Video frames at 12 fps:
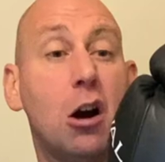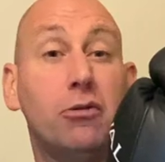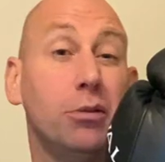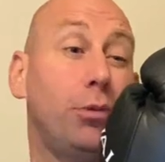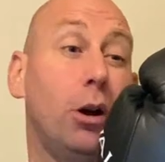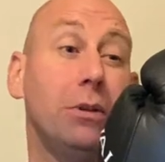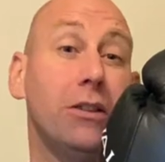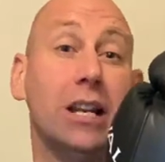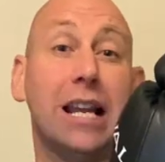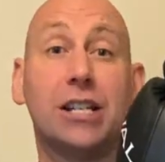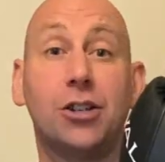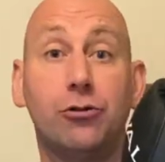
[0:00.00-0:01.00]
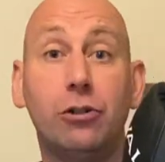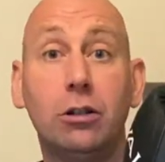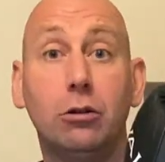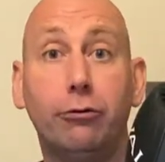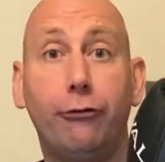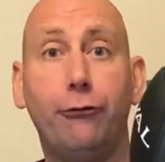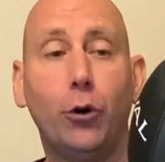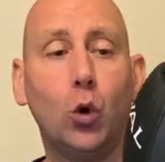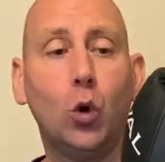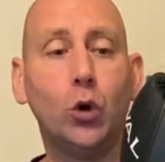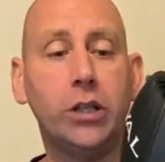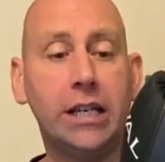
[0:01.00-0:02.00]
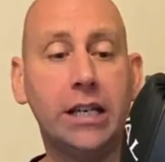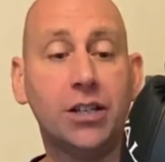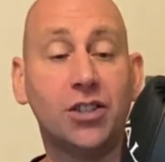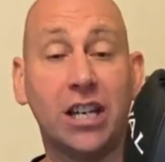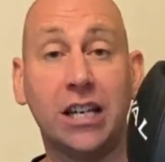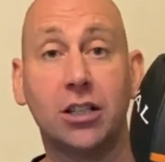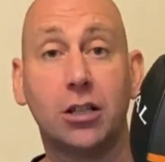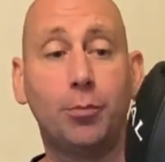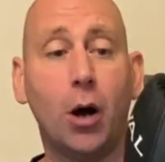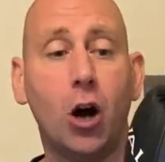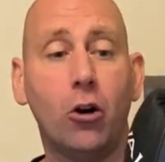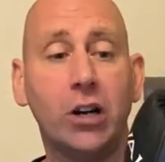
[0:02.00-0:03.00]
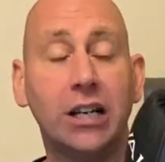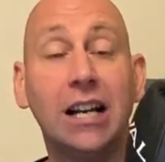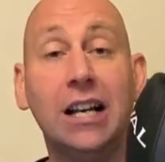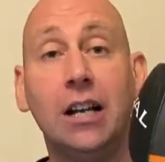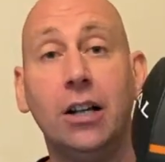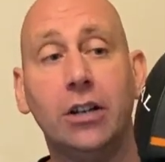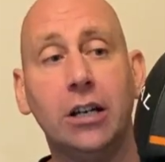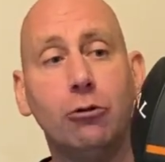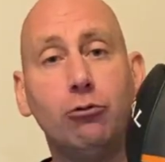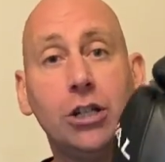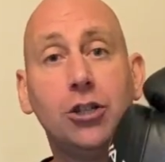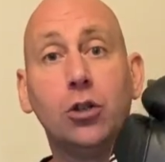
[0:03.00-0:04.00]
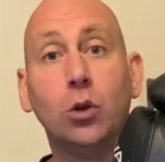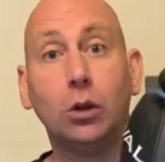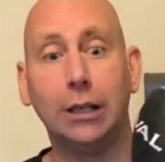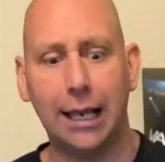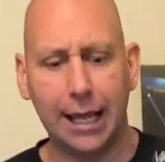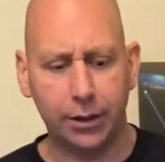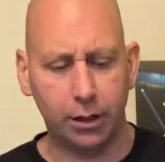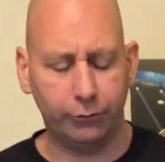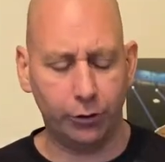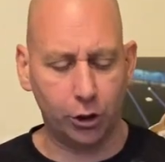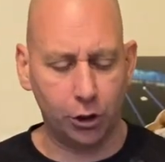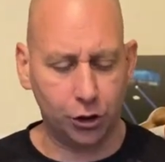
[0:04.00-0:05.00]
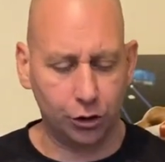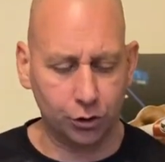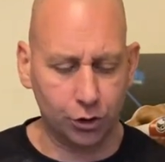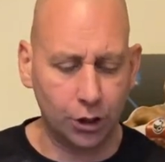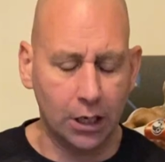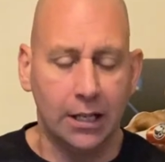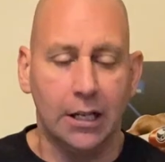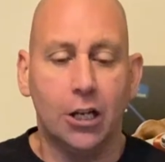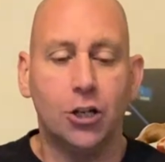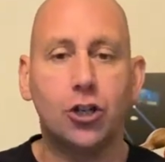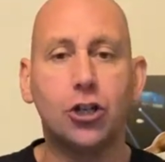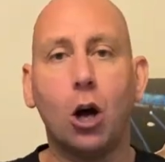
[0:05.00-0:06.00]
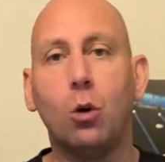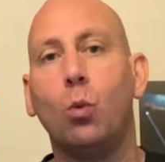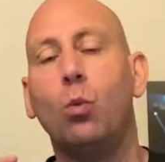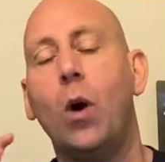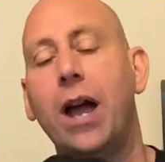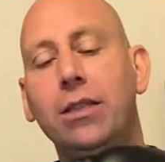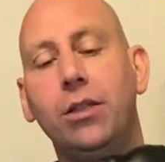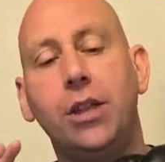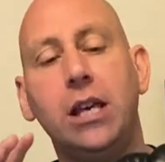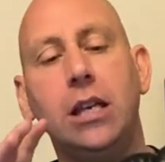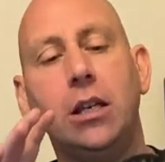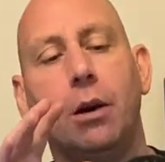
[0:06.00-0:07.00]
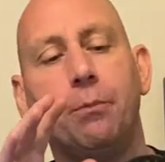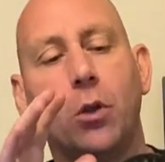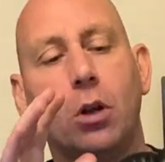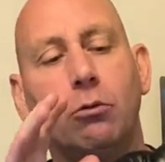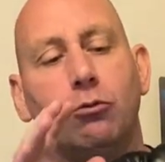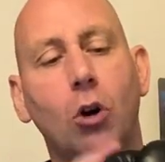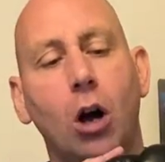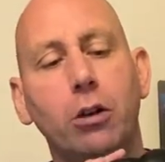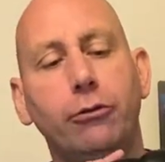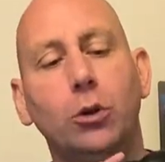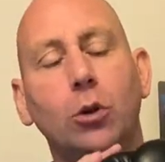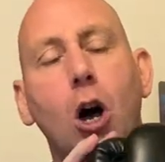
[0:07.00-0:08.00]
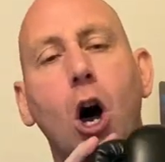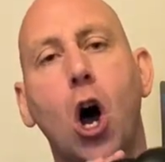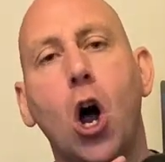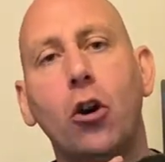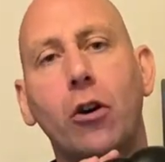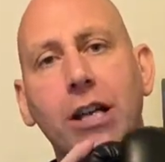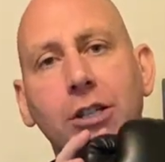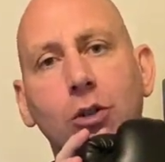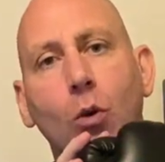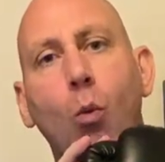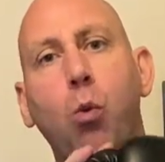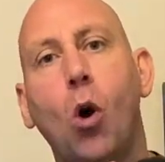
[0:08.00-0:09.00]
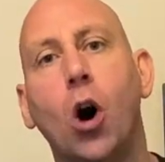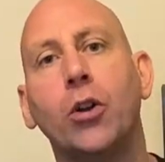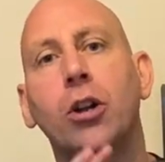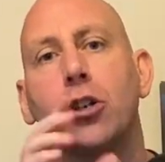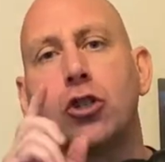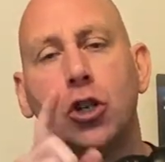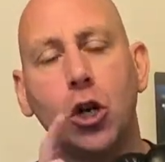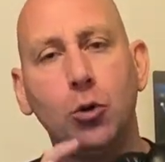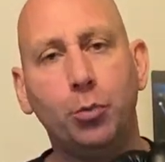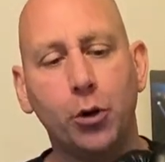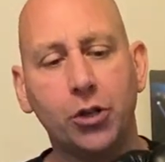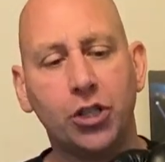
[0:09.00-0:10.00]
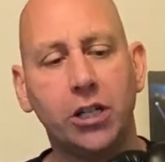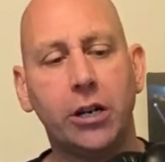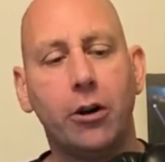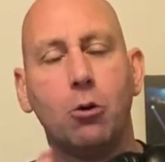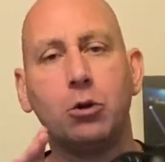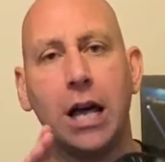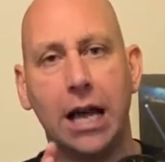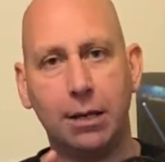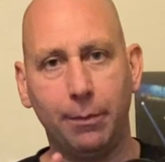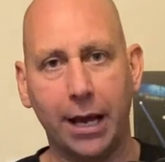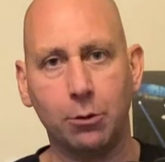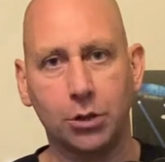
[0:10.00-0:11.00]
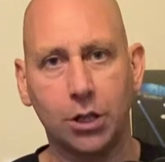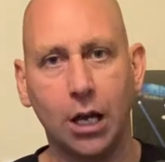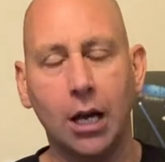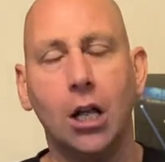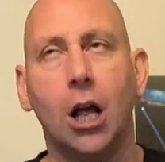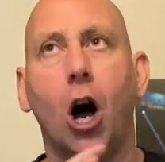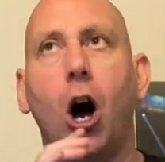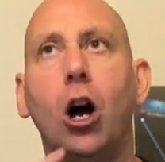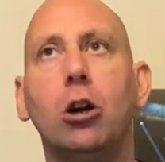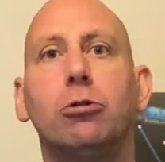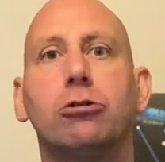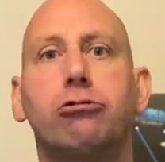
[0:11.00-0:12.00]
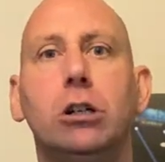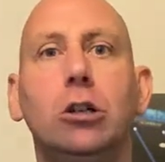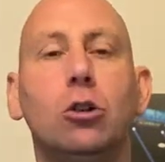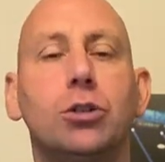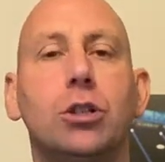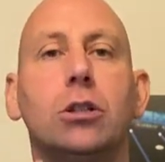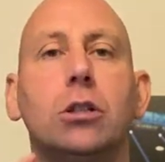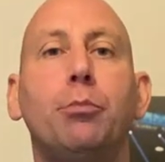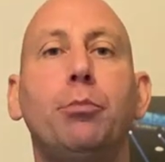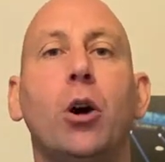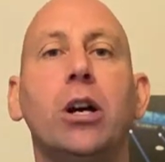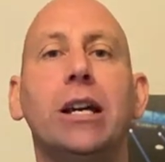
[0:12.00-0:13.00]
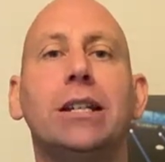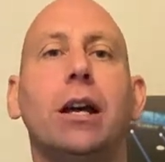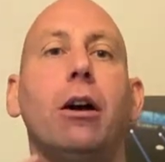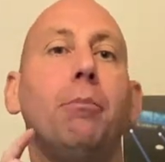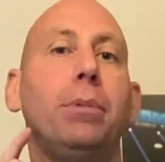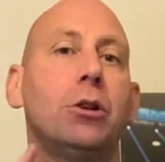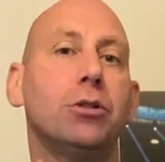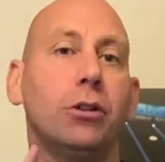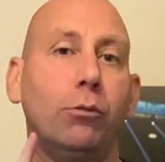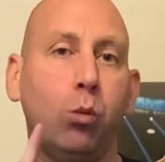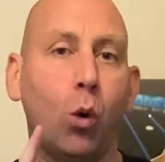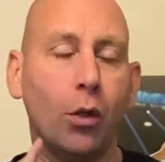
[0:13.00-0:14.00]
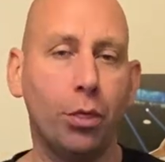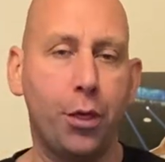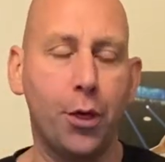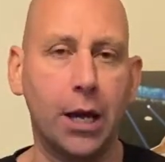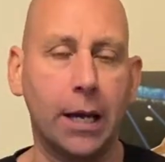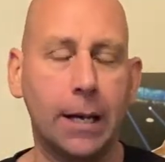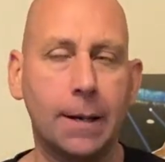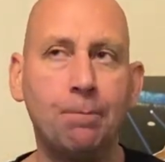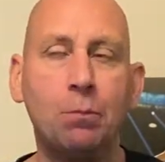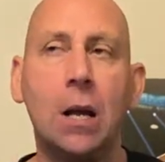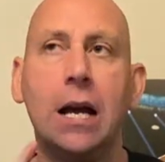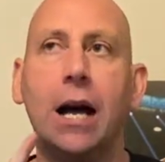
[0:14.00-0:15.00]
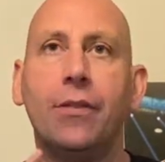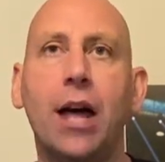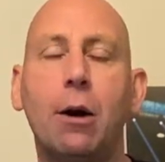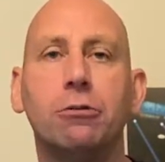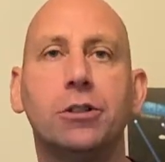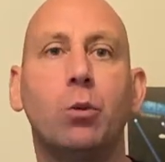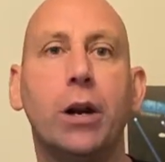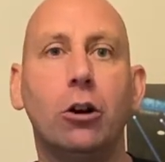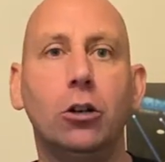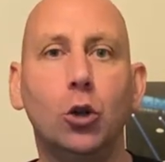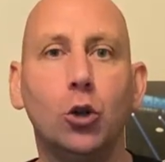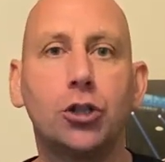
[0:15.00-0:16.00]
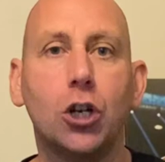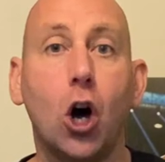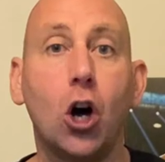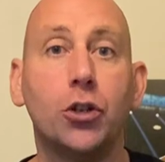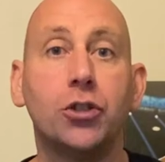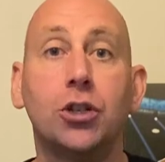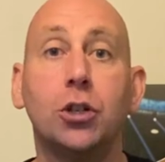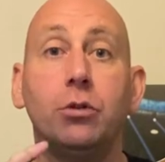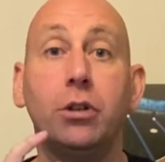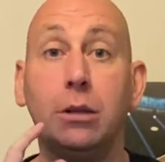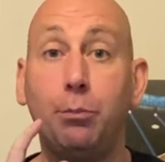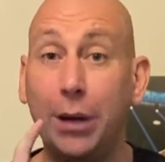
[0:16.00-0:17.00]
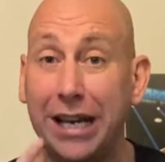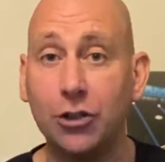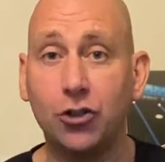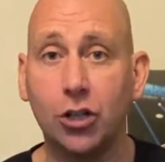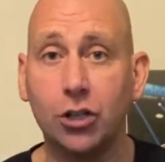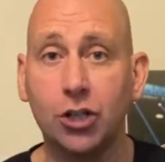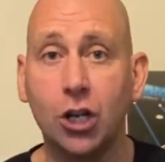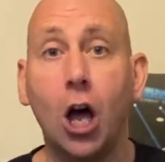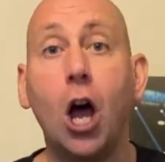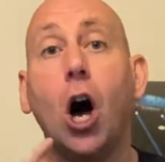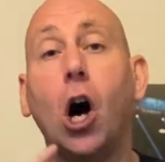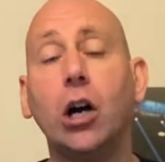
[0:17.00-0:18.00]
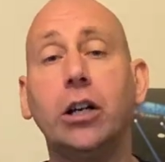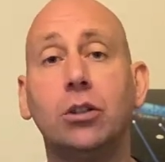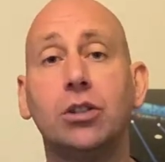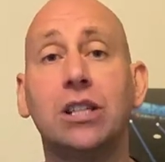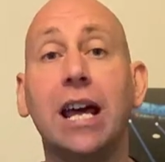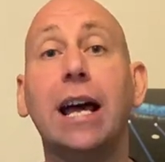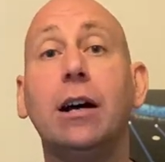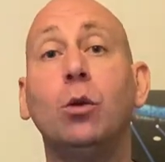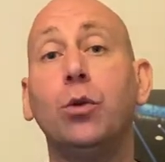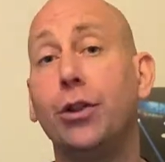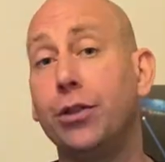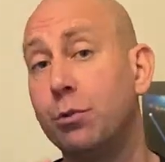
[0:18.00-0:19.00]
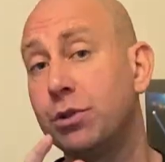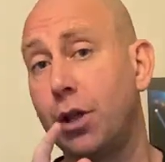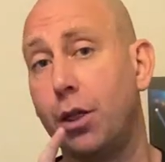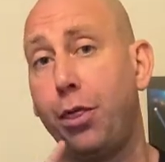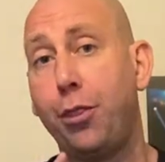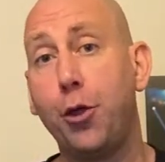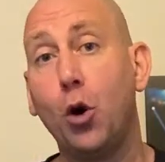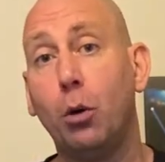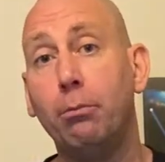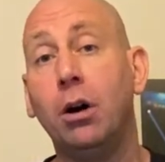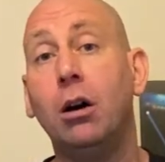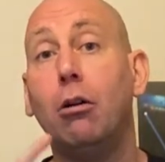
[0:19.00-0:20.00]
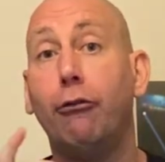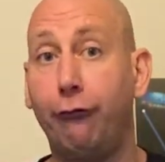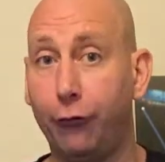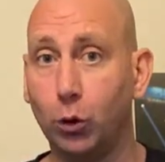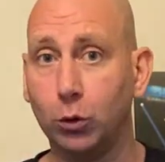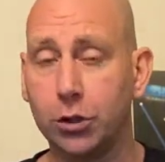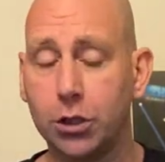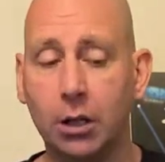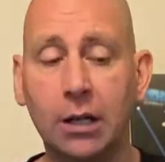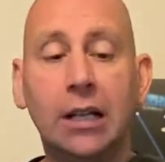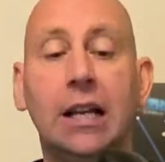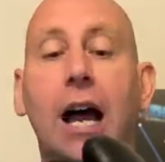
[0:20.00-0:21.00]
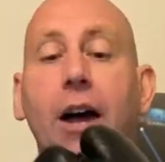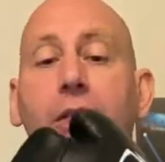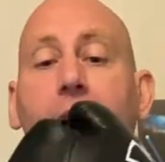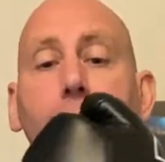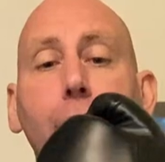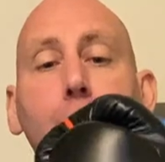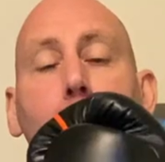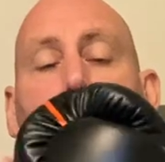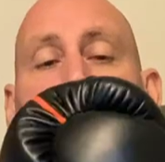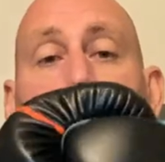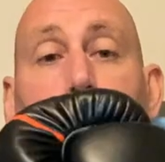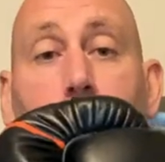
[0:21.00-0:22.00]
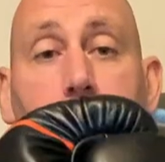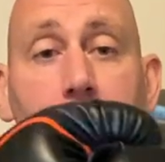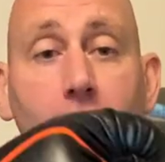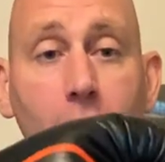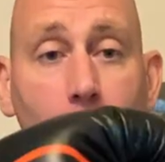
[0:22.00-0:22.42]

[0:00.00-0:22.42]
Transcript: over probably the last three or four years in sparring the original leather versions. So when the rival RS1 2.0 came out, I was reluctant to buy it because of one thing. And that was when I looked onto the pictures, I could tell that there was a thumb fault. And that thumb fault